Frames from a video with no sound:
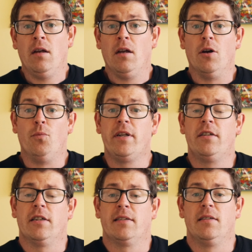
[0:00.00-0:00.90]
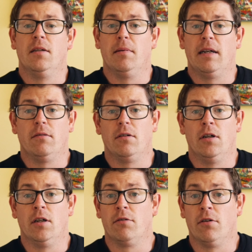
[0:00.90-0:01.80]
and we chatted about
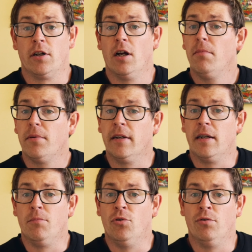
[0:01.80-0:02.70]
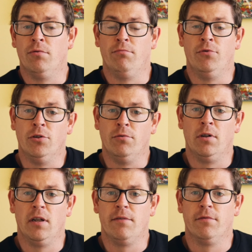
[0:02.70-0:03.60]
growing up in a more
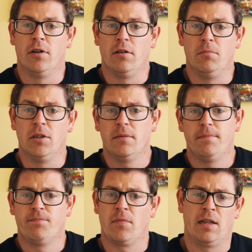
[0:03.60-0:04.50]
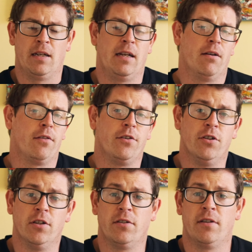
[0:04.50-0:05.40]
rural environment, how the
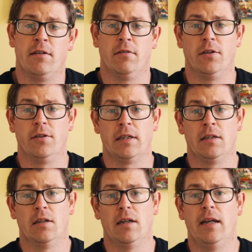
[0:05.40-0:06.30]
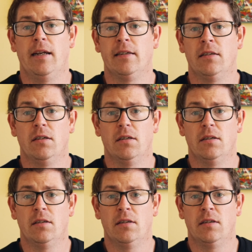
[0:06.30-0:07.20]
church there are doing, and
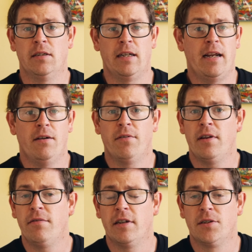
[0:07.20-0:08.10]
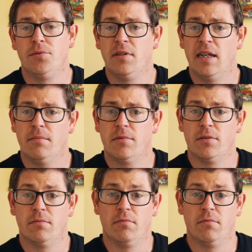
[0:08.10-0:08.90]
how they've had to adapt